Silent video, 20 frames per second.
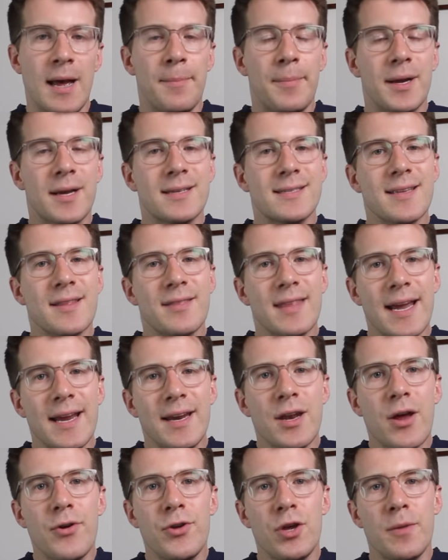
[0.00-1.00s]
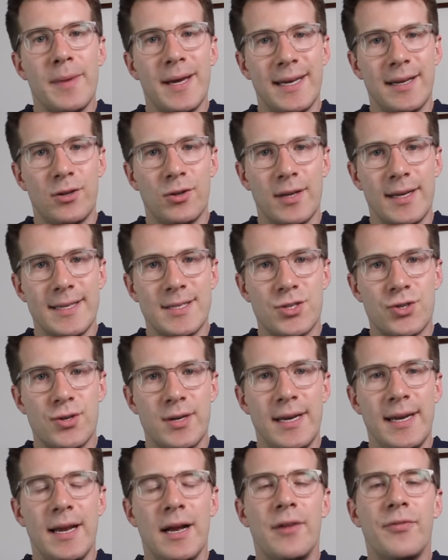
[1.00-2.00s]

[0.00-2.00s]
because they know your medical history